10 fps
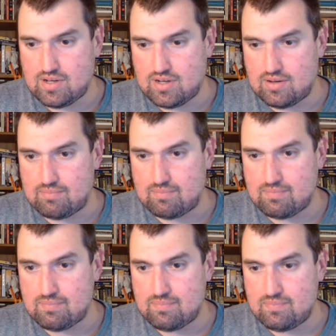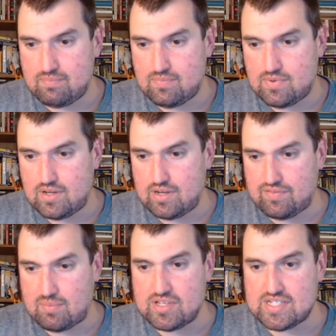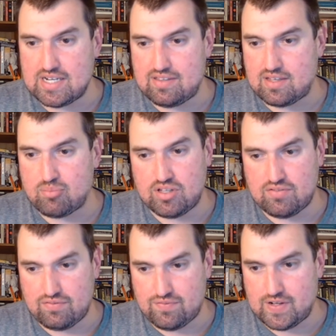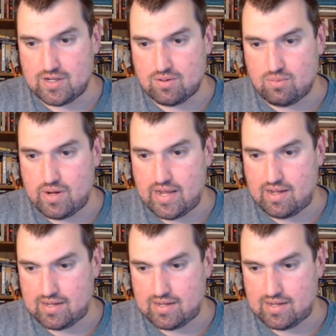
And if I missed anything, please fire away.